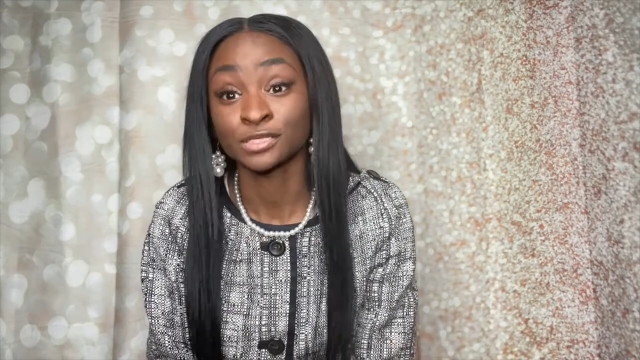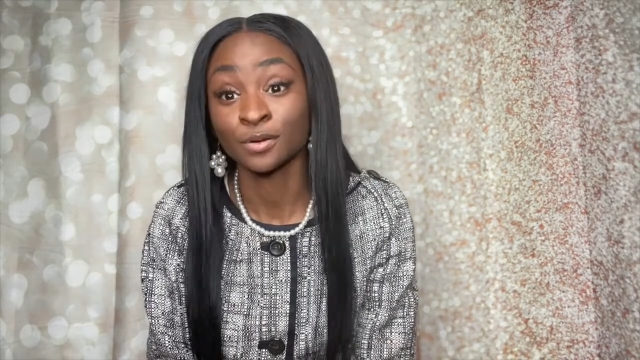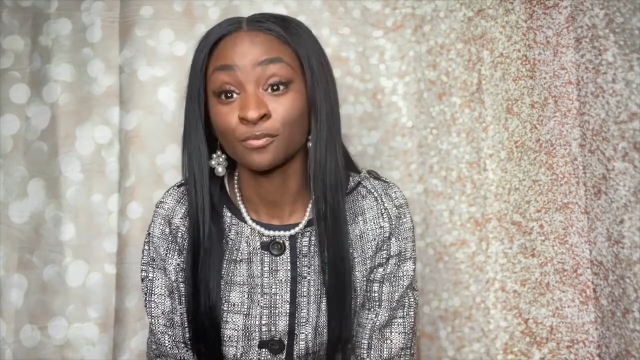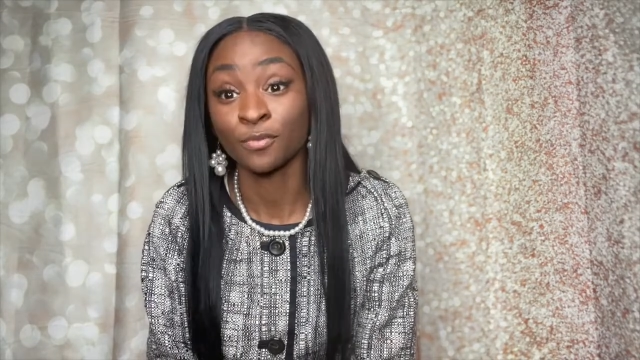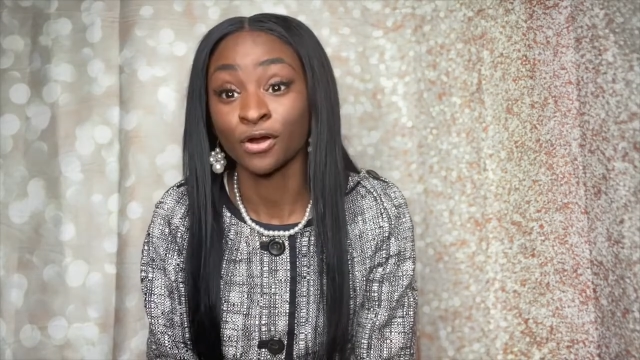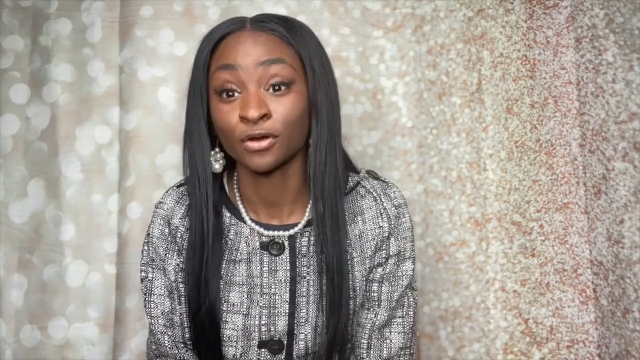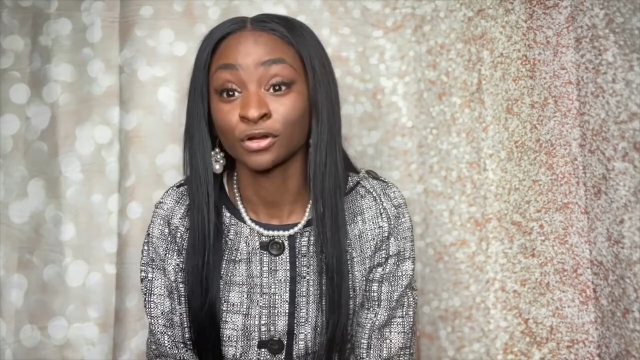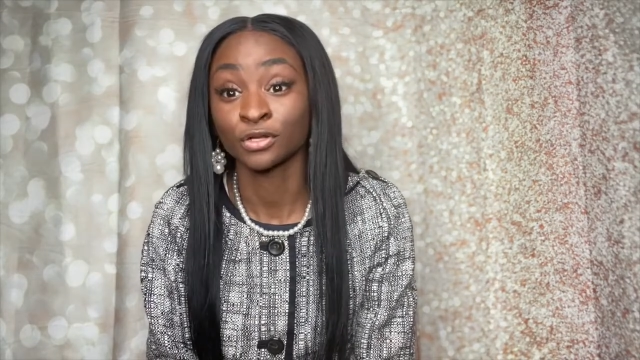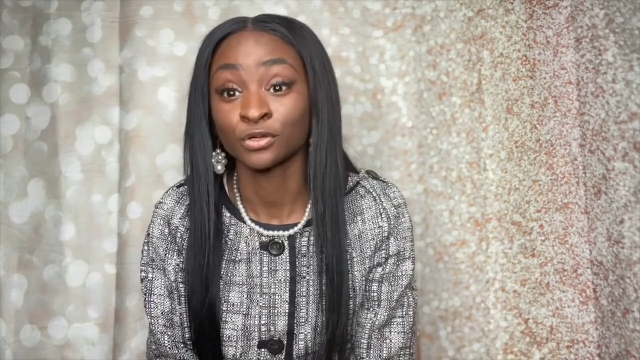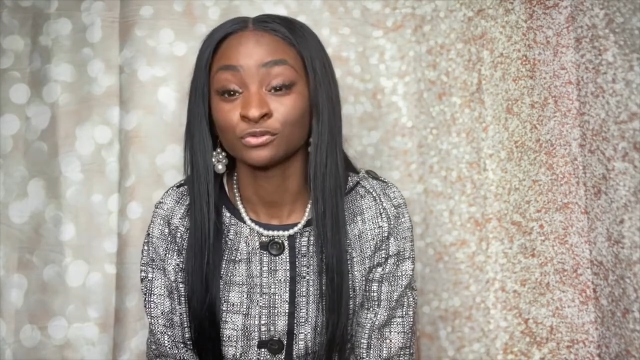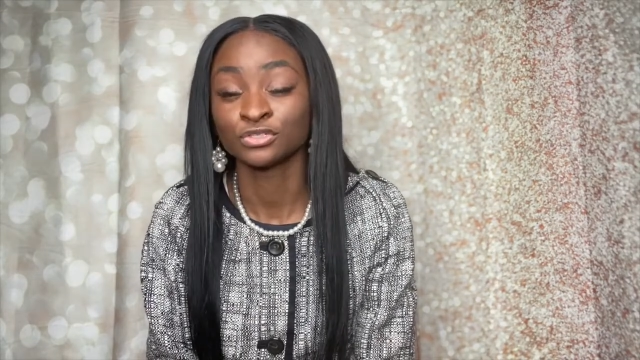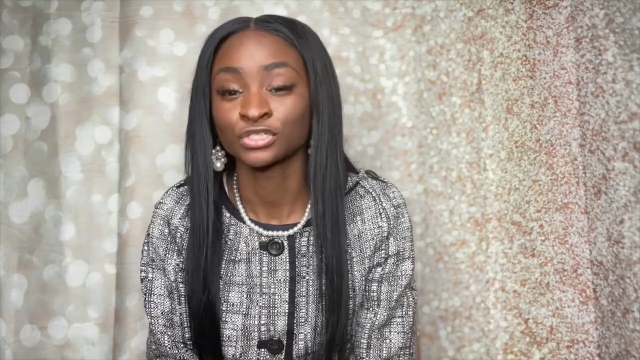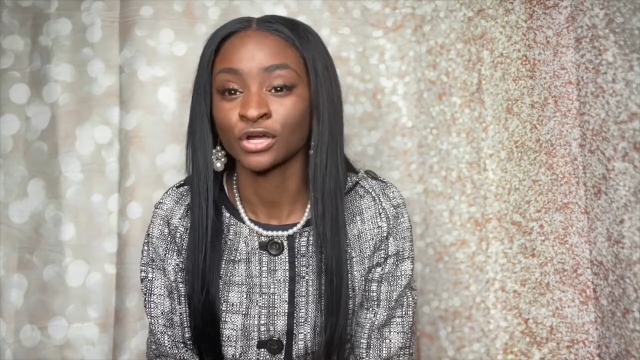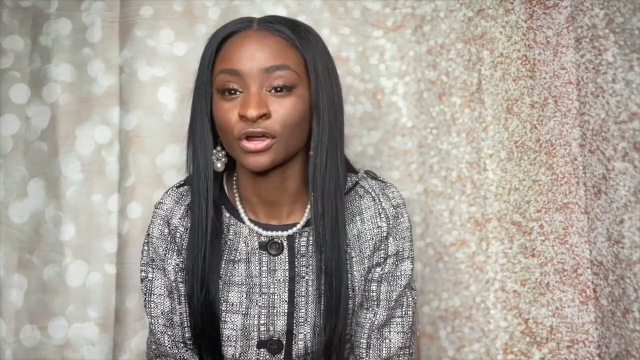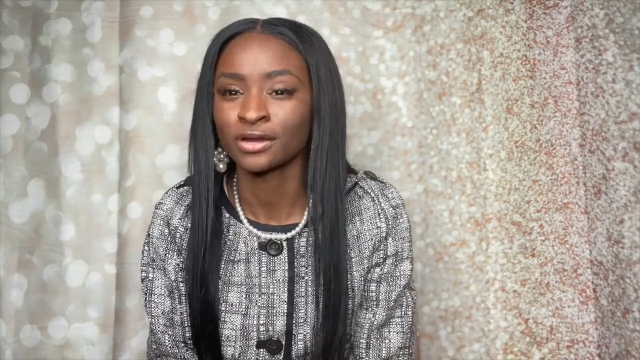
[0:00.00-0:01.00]
embark on a new
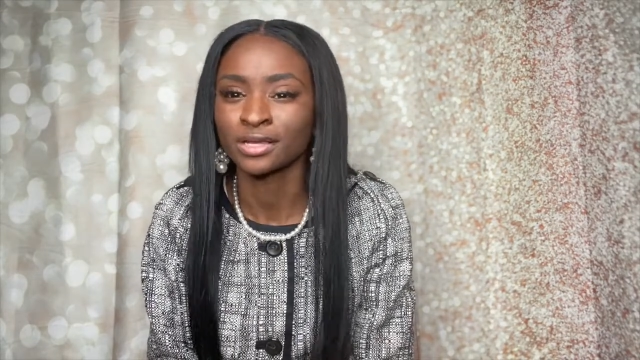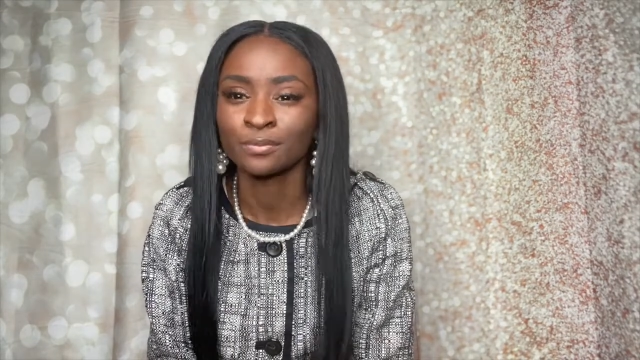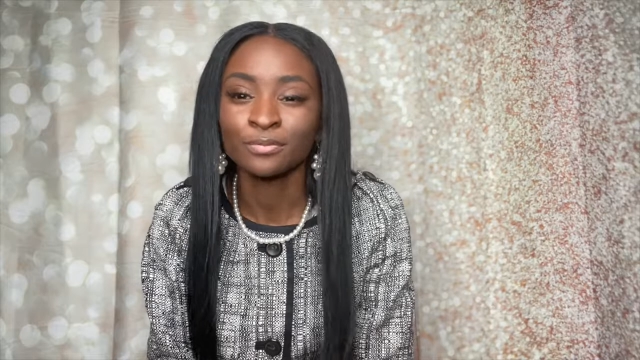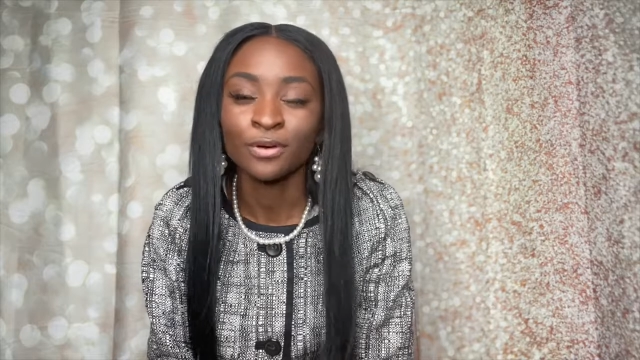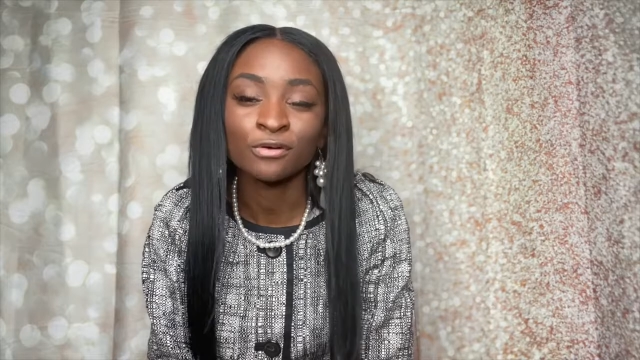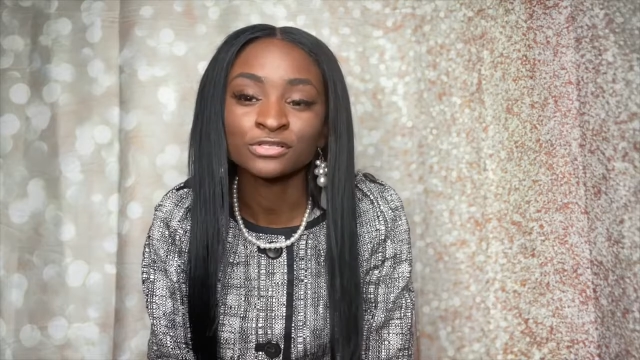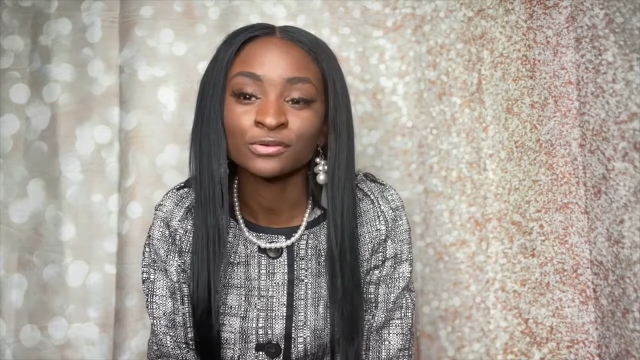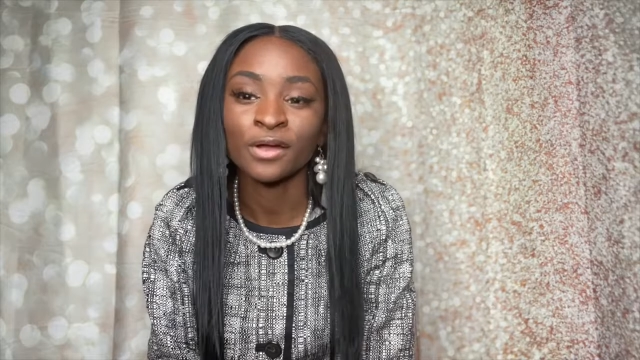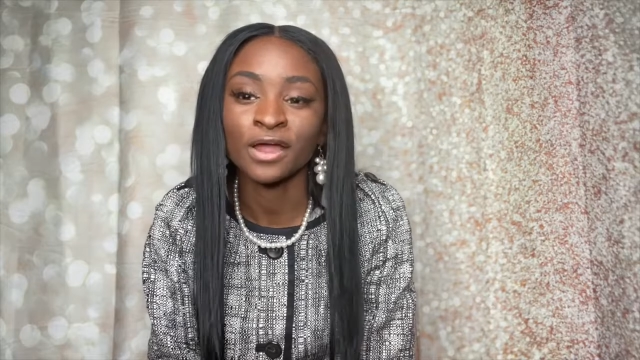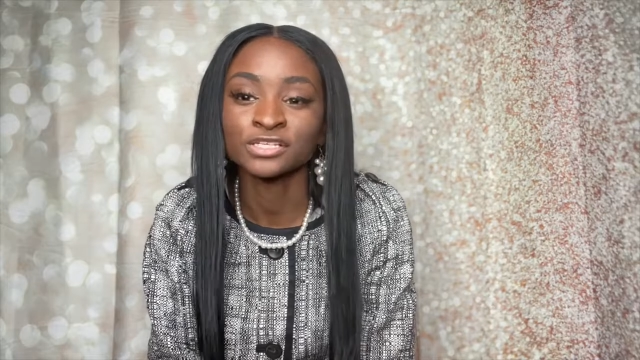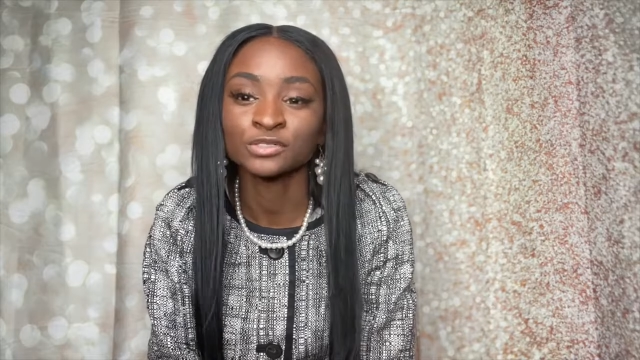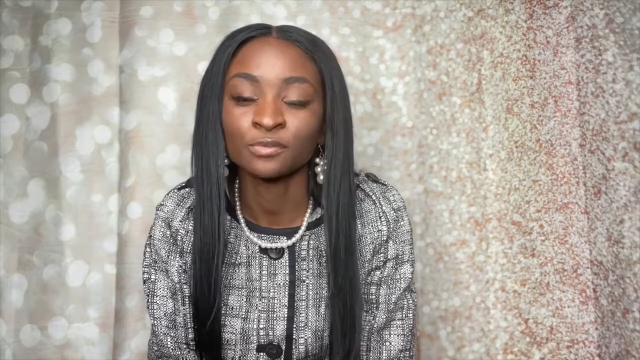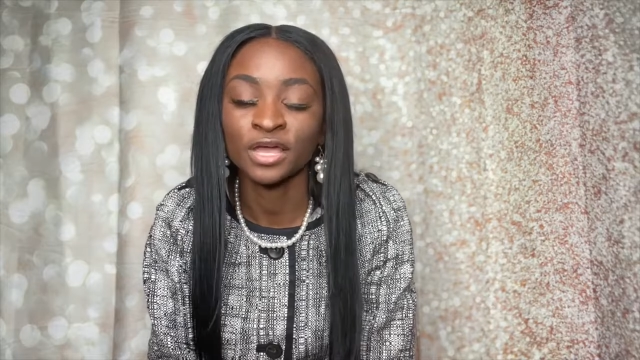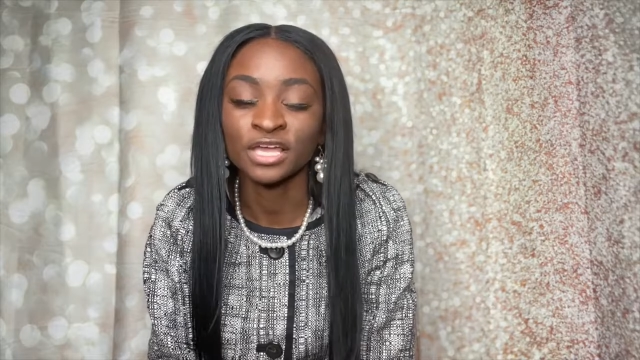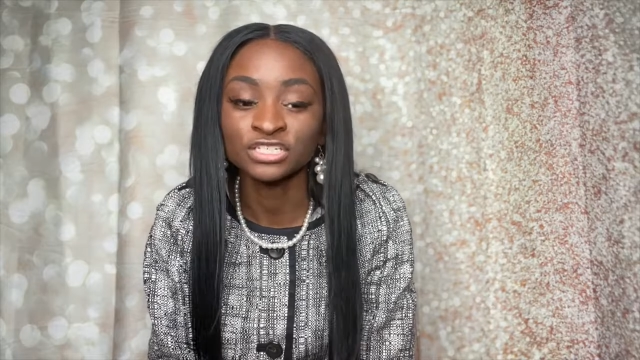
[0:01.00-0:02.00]
journey
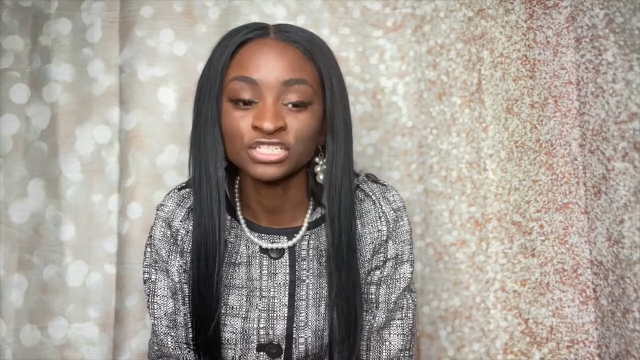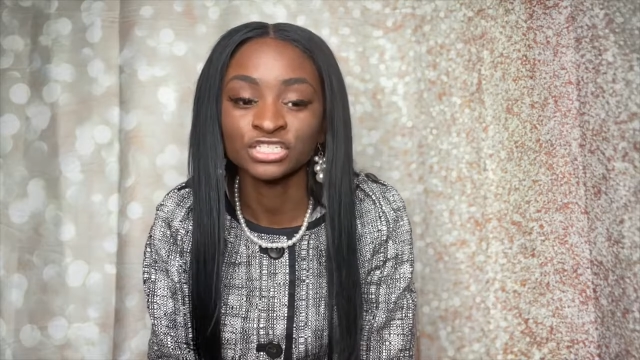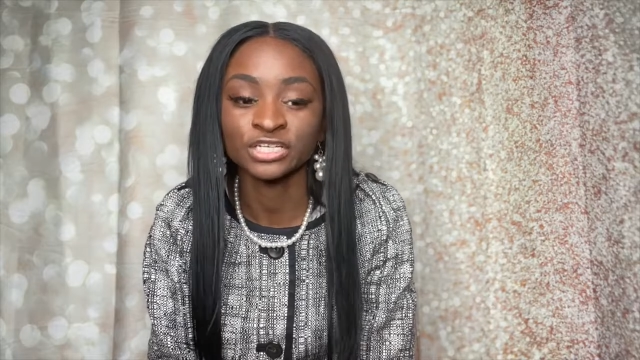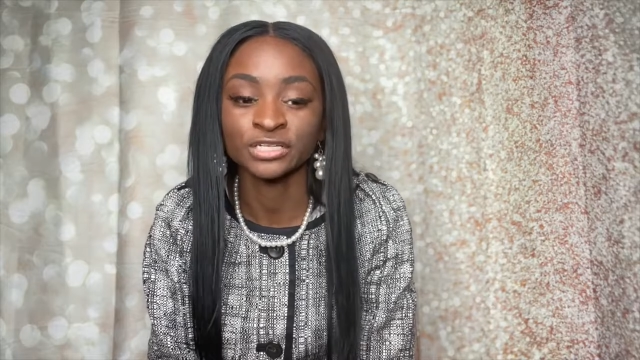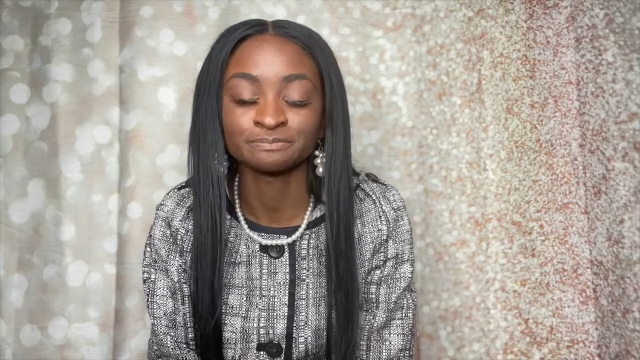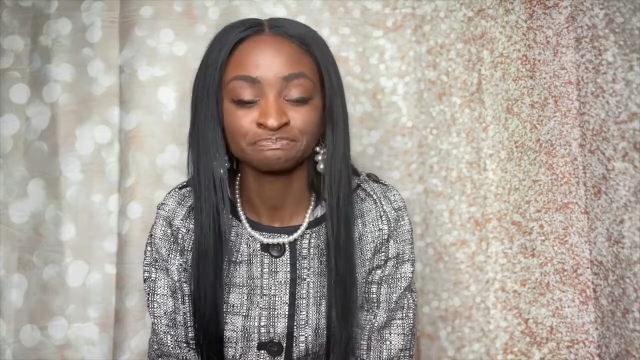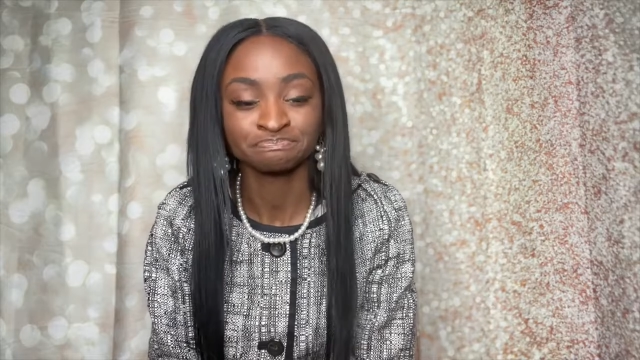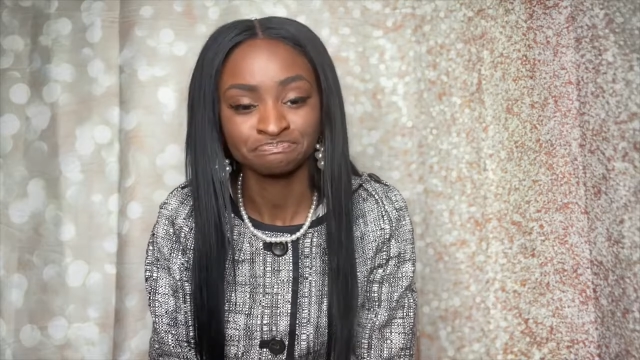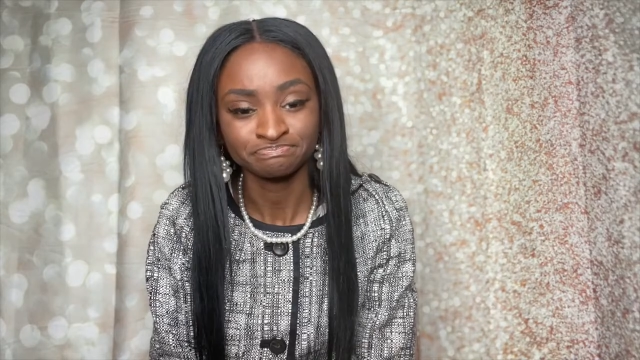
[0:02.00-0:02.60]
post-graduation.